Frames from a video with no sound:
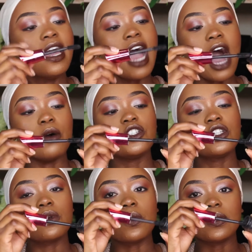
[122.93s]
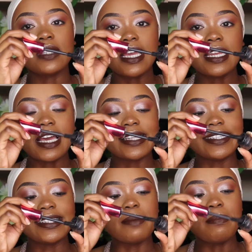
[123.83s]
I will just go in
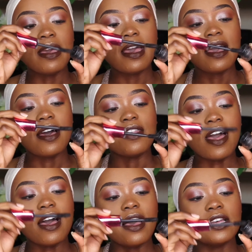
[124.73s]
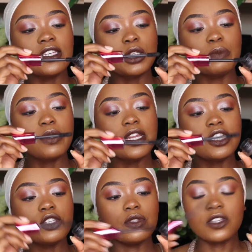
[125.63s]
and dip the spoolie
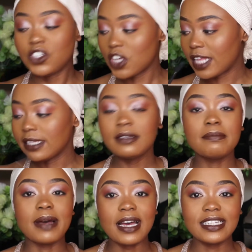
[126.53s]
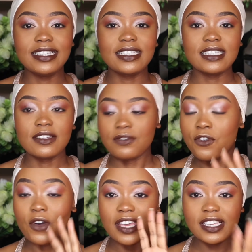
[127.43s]
into the gel. But
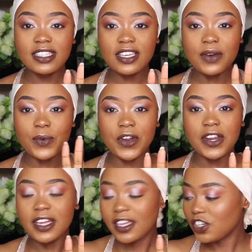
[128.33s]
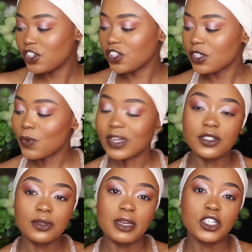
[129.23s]
for easier work, you just want
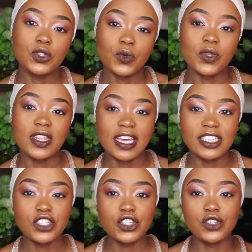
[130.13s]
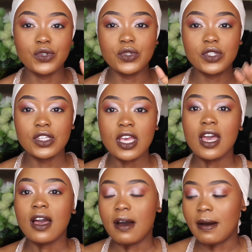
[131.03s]
to make sure that you use
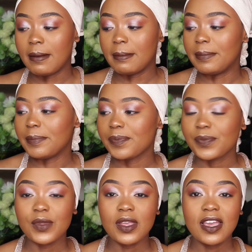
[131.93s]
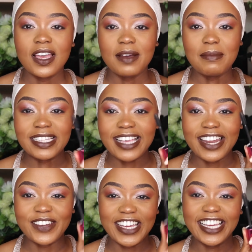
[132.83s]

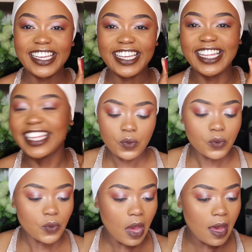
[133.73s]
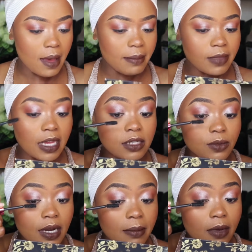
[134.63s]
mascara. Okay, that is
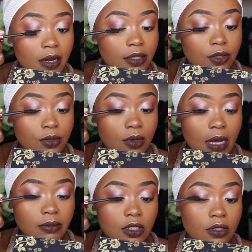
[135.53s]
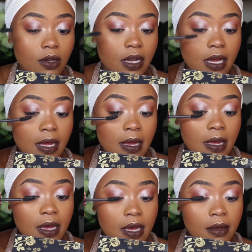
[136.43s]
what I'm gonna do. I'm just gonna
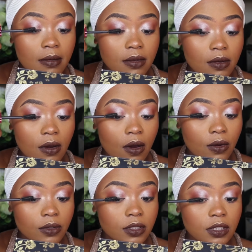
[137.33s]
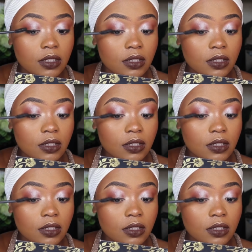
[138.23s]
coat